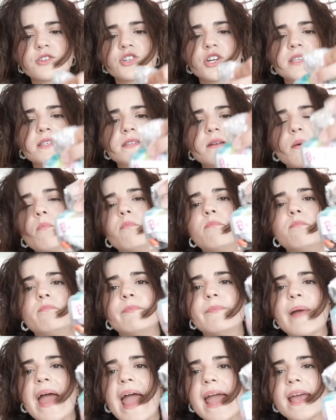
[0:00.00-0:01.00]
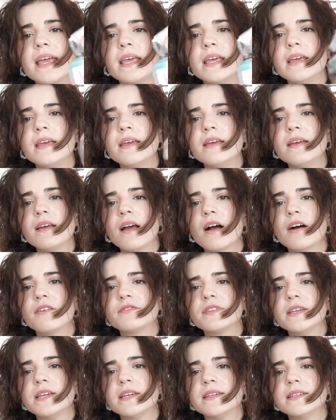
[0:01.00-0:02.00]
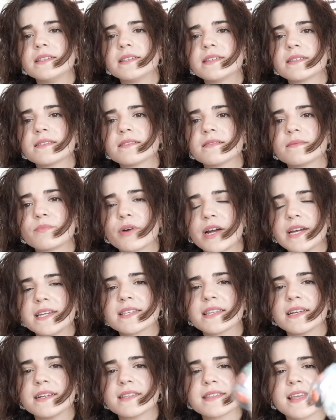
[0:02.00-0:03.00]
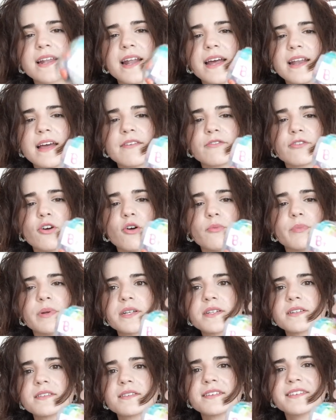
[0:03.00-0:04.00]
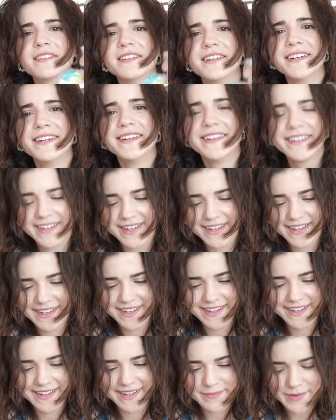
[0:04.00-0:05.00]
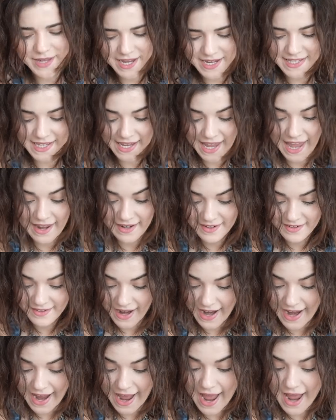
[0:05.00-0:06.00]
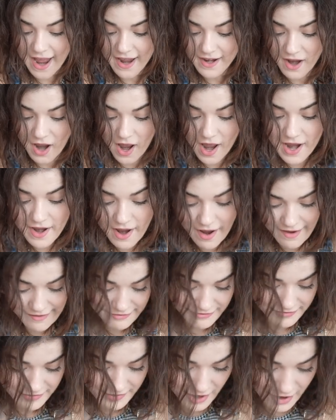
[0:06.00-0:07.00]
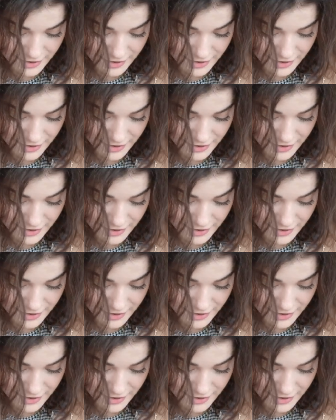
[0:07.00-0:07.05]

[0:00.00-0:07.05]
Just a baggie of these bracelets that I never opened because, again, I had enough